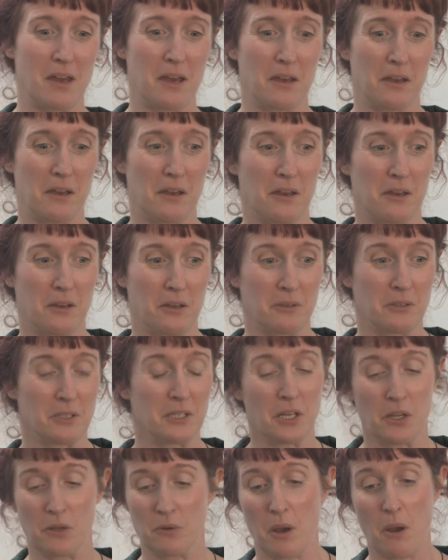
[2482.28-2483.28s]

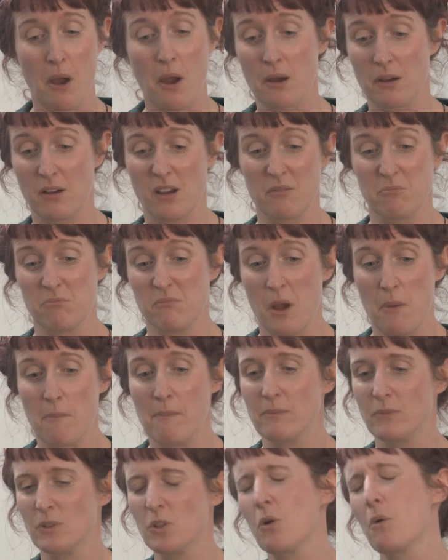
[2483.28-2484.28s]

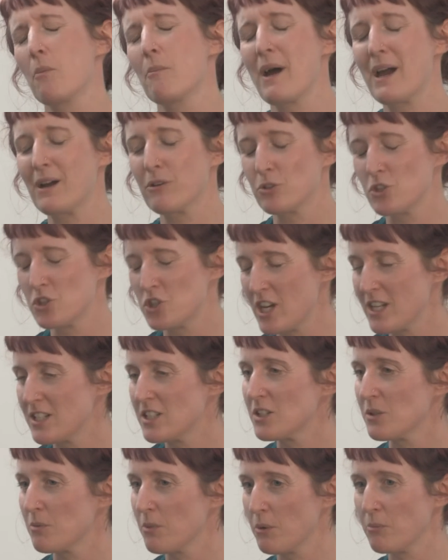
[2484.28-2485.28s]
not a male
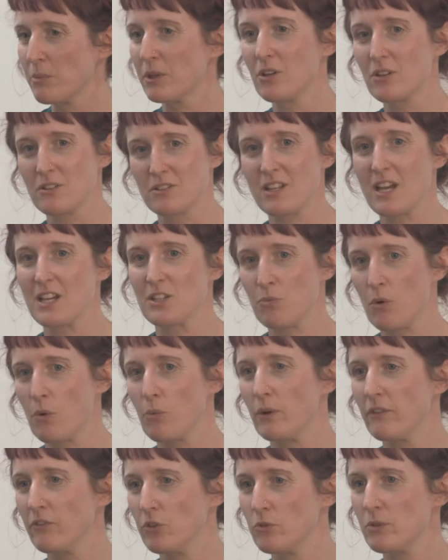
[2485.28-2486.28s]
gender, but because that's
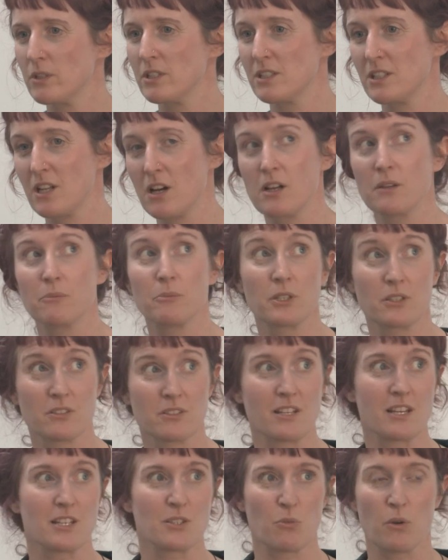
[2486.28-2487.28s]
what we've always done,
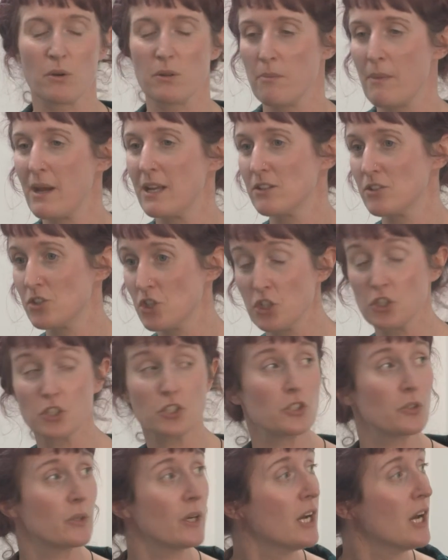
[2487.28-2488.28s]
because that's what the men
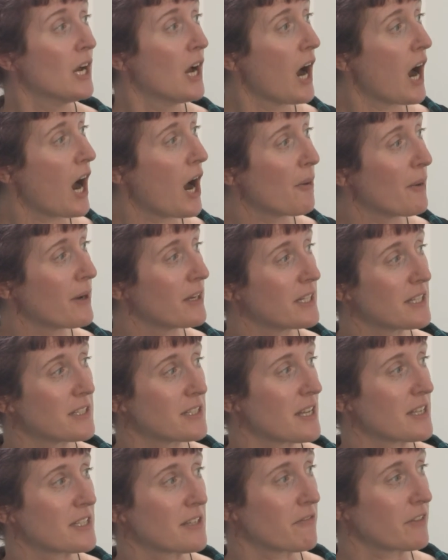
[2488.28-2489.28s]
do, and
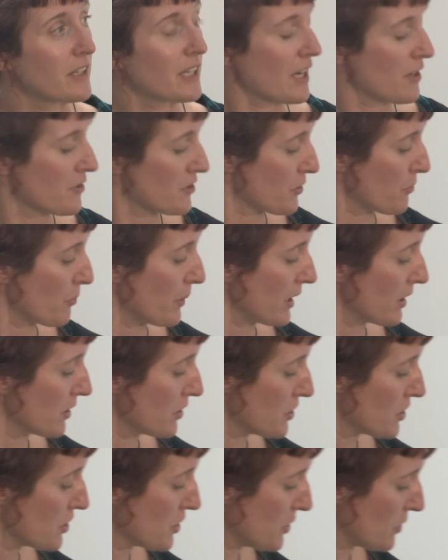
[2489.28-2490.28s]
is there something else that we
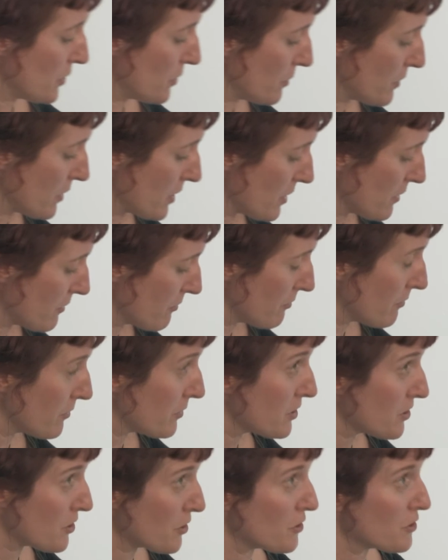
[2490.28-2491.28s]
can do that
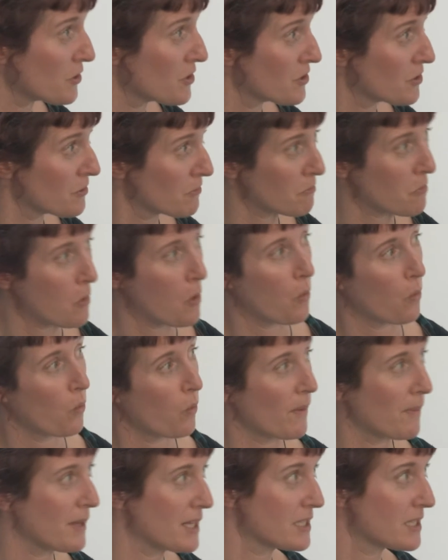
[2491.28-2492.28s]
suits
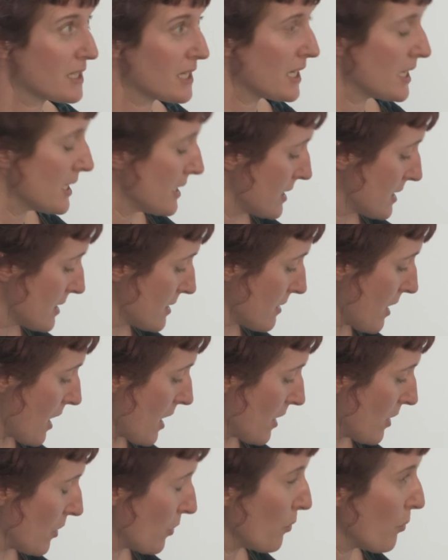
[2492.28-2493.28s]
women's needs
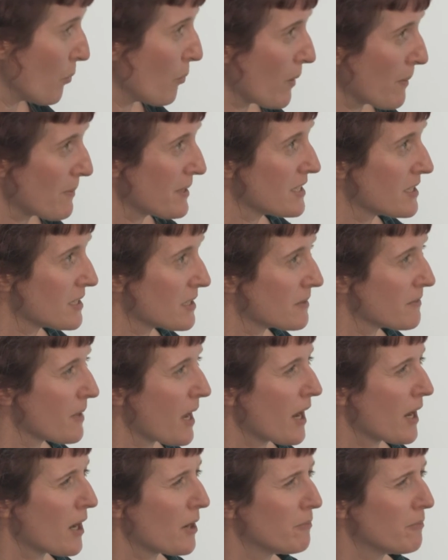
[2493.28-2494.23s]
or women's